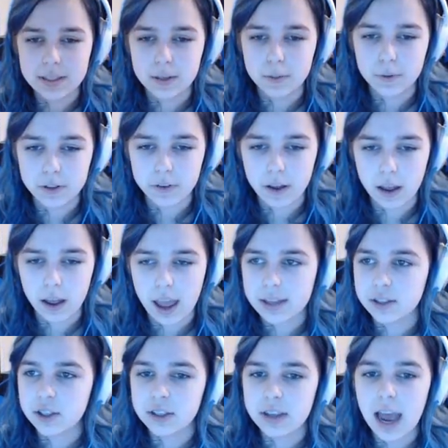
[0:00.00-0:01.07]
World of... Uh,
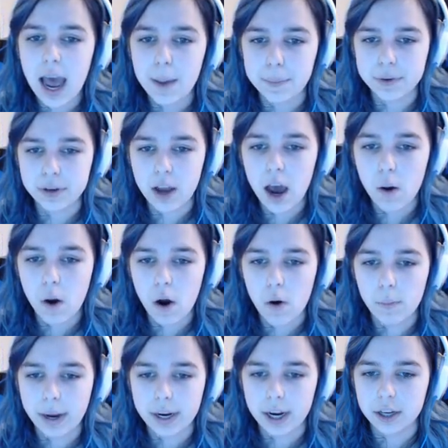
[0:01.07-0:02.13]
stop! No! Oh,
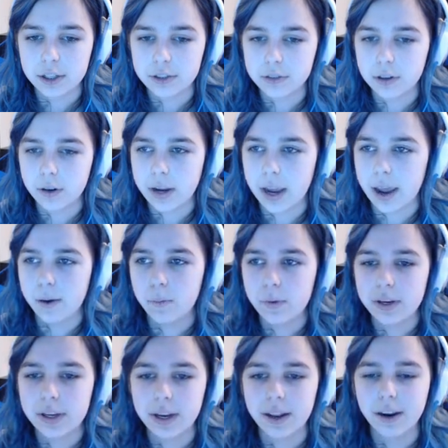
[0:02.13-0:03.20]
my gosh. Okay, we
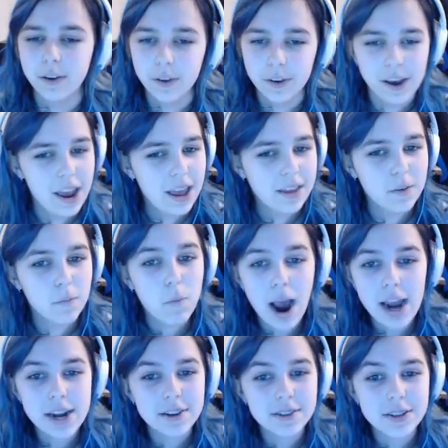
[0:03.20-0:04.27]
did it.
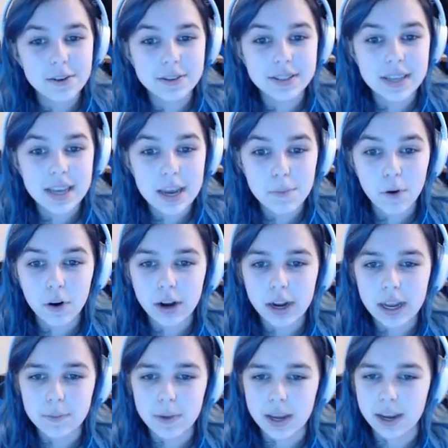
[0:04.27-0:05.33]
Why does those keep
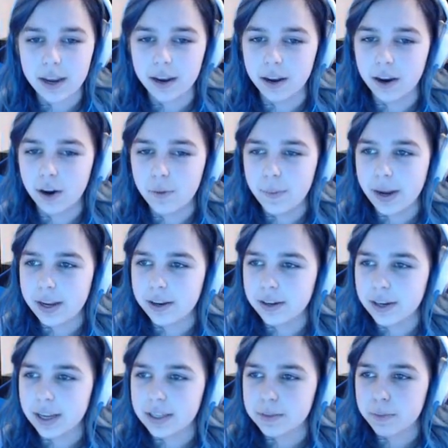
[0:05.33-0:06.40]
hurting me? Oh, my
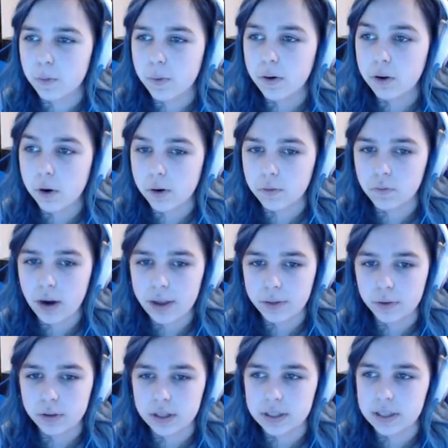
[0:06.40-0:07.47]
goodness. But we're going right
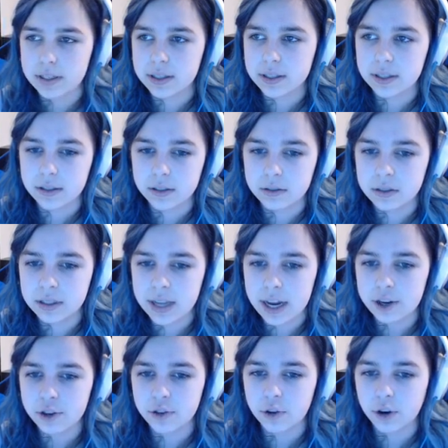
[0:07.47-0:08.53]
through this. It's
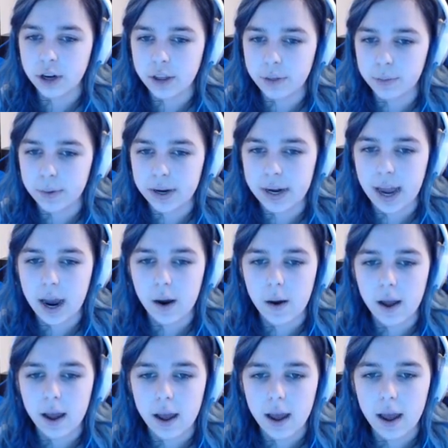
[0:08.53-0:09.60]
stage 33 now.
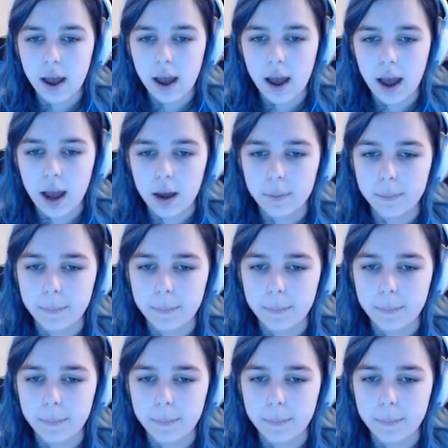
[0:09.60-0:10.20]
Um,